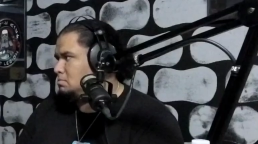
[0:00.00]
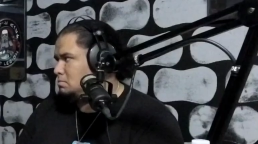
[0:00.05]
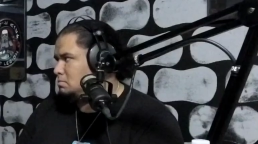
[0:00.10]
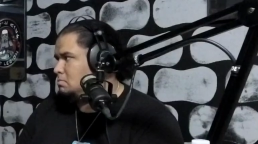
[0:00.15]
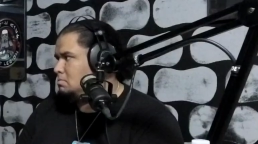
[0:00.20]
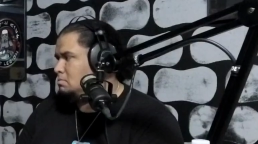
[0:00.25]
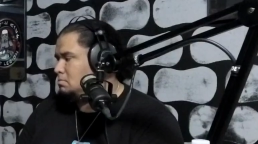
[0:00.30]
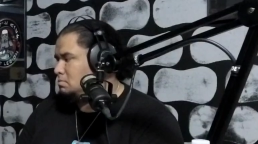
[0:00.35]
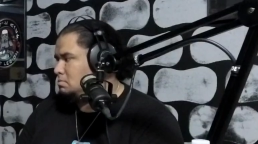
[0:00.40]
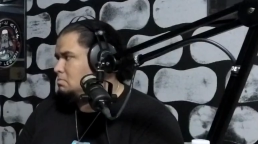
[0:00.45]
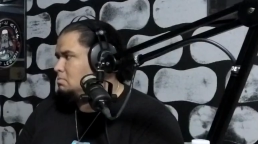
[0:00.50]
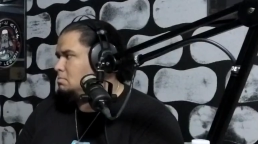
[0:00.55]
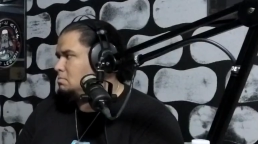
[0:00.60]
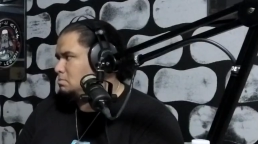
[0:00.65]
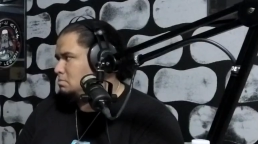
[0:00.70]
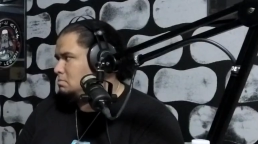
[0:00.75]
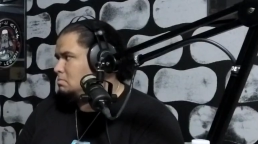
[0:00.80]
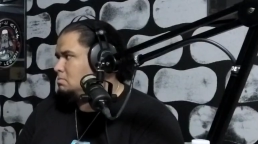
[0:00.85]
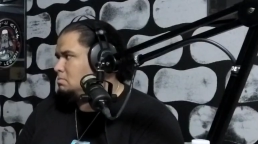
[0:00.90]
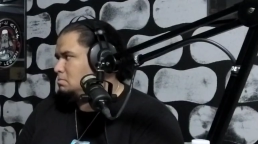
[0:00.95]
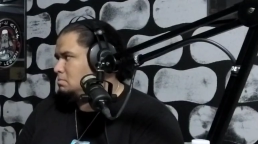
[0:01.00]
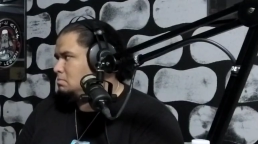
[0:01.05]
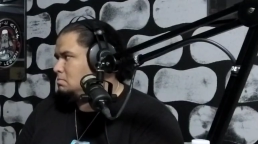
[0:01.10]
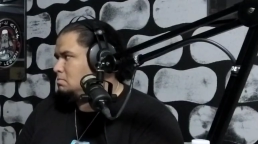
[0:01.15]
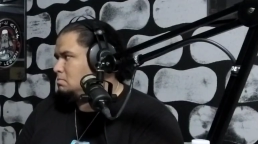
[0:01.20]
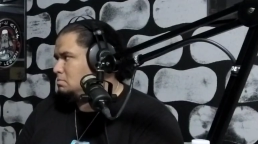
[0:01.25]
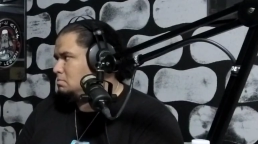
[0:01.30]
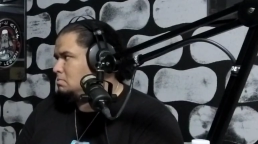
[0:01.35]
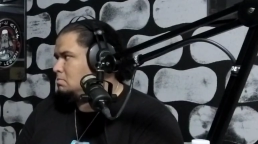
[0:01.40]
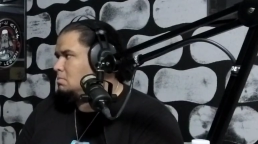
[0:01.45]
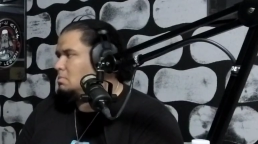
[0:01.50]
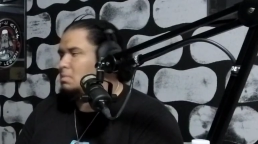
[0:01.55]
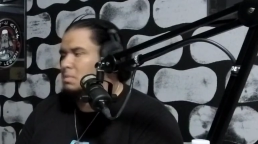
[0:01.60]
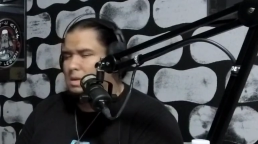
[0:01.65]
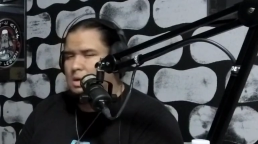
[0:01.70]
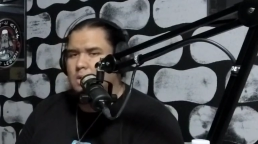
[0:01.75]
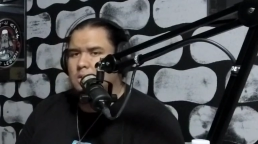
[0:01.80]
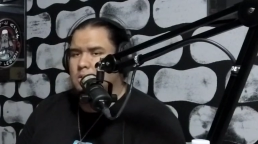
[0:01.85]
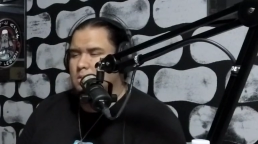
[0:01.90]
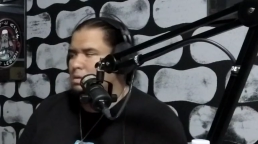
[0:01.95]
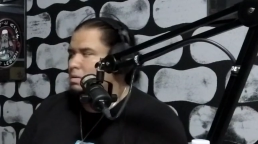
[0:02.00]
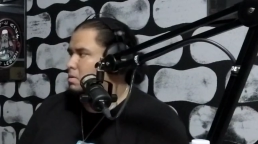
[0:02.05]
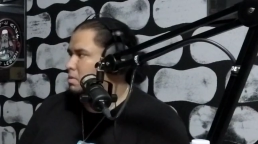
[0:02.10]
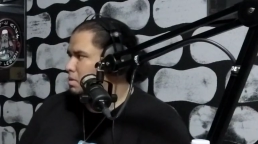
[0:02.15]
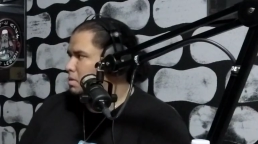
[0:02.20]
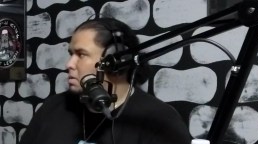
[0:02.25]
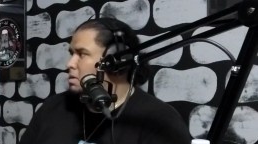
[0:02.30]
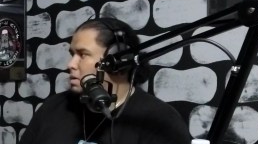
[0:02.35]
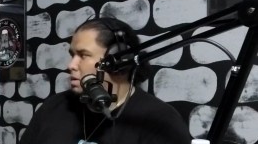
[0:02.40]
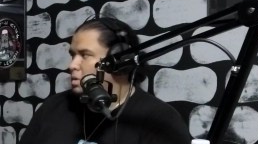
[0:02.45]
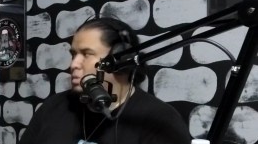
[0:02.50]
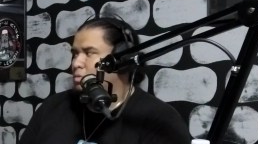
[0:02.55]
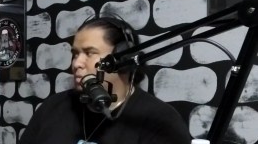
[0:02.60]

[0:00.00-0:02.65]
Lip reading: where the Green Goblin throws a bus and Mary Jane off.